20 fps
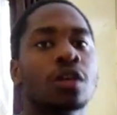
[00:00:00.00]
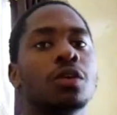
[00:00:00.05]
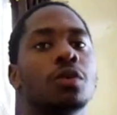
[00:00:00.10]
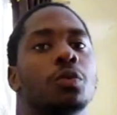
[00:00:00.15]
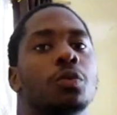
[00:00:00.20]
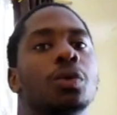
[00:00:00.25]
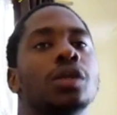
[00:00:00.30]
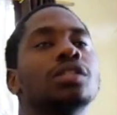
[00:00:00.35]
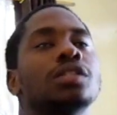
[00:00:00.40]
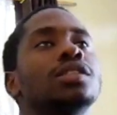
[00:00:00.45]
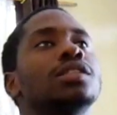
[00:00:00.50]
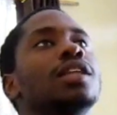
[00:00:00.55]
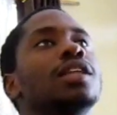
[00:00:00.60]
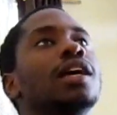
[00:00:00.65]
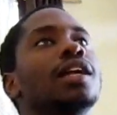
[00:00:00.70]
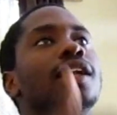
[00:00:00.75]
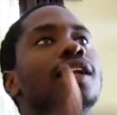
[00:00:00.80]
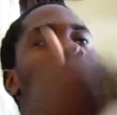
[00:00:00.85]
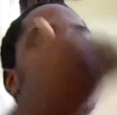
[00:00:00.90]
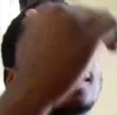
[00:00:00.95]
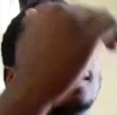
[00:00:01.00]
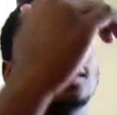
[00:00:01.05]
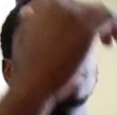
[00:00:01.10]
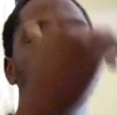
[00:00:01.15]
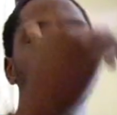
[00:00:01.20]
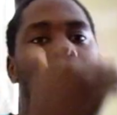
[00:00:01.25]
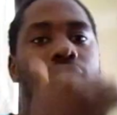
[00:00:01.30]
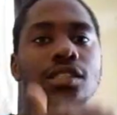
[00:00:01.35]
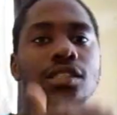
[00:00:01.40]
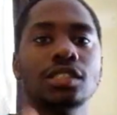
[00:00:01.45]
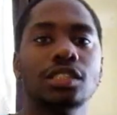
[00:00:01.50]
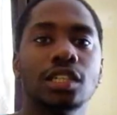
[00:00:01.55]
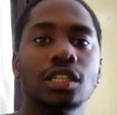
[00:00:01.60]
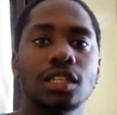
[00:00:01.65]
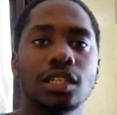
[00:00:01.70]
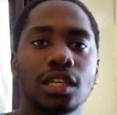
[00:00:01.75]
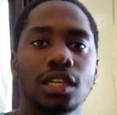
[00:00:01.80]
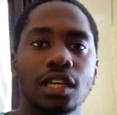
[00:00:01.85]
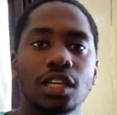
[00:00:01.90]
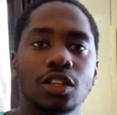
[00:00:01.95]
which then I
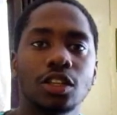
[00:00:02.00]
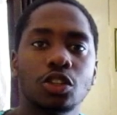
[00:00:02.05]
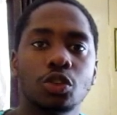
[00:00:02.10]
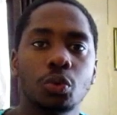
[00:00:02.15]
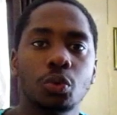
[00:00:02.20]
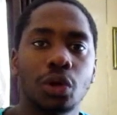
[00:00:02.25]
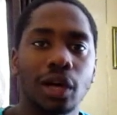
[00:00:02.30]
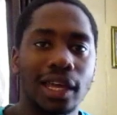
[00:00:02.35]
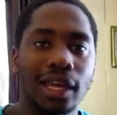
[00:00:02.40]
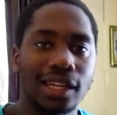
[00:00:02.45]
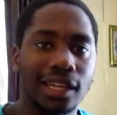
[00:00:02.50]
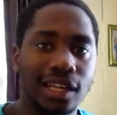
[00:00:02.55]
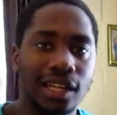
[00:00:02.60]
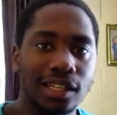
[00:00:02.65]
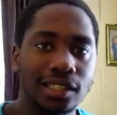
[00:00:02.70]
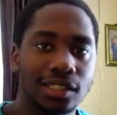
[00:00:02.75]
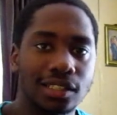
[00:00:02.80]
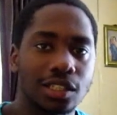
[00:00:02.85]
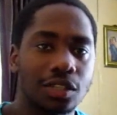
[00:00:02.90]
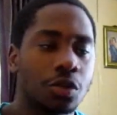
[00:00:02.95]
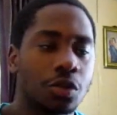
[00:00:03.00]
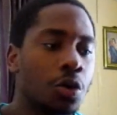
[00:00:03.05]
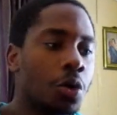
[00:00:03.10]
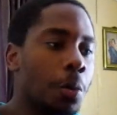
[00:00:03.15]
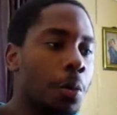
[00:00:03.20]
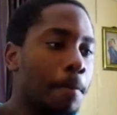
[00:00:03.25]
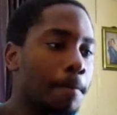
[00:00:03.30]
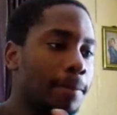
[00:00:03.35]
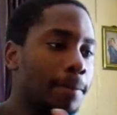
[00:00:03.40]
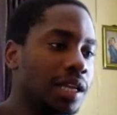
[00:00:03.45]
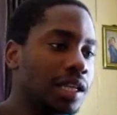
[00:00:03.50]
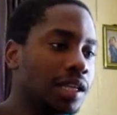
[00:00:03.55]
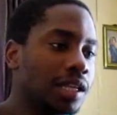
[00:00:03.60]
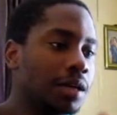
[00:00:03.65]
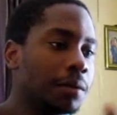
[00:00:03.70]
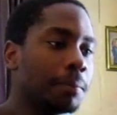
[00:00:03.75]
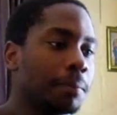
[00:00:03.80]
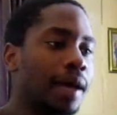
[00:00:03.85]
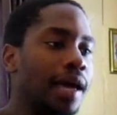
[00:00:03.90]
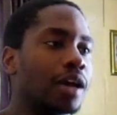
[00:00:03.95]
transition into an L sit,
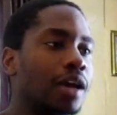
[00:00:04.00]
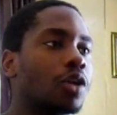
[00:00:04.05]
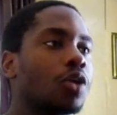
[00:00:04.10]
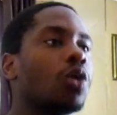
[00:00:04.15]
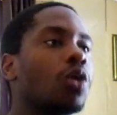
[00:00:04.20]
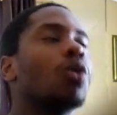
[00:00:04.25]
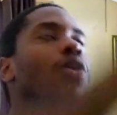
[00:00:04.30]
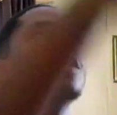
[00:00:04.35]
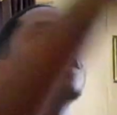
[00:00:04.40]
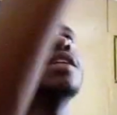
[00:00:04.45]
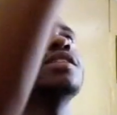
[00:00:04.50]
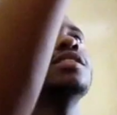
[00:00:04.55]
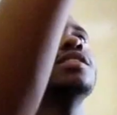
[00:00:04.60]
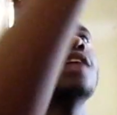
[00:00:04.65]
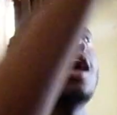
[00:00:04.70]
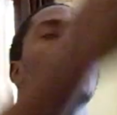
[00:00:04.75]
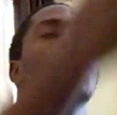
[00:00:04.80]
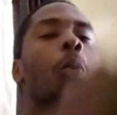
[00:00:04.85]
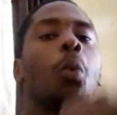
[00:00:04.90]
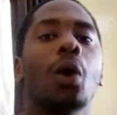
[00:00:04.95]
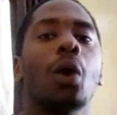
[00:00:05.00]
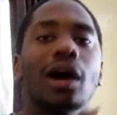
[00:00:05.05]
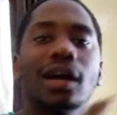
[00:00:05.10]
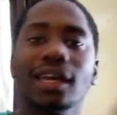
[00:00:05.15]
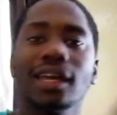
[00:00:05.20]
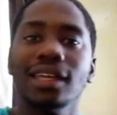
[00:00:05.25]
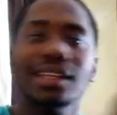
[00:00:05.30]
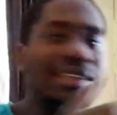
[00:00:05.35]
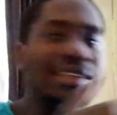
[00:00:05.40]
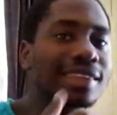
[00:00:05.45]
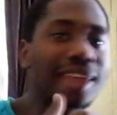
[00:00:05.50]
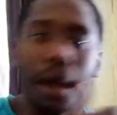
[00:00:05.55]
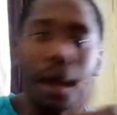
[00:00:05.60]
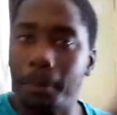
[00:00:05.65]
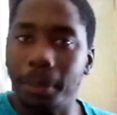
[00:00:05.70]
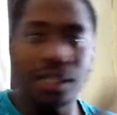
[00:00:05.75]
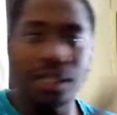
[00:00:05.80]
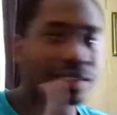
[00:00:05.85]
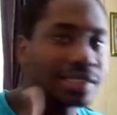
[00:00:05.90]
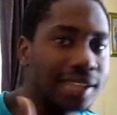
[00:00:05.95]
meaning my core is now working
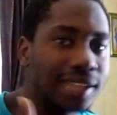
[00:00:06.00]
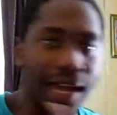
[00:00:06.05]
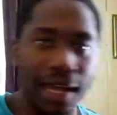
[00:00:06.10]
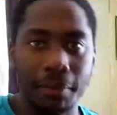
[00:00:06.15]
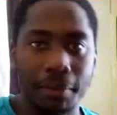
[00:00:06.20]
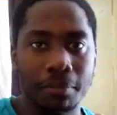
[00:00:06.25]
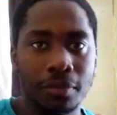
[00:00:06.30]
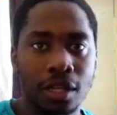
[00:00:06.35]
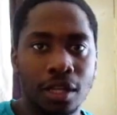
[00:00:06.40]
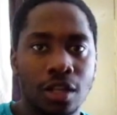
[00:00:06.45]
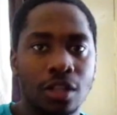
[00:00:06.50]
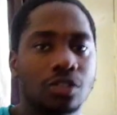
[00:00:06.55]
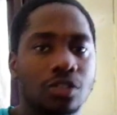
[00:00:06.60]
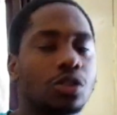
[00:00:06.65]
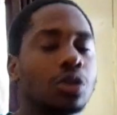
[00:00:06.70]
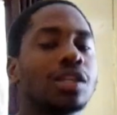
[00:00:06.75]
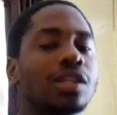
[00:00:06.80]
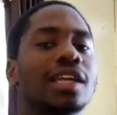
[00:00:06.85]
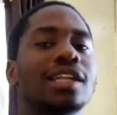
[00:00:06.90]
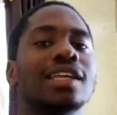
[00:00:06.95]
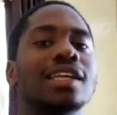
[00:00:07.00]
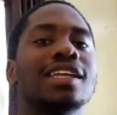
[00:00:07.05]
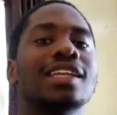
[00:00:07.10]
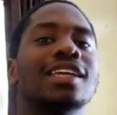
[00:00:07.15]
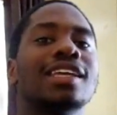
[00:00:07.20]
double time so that it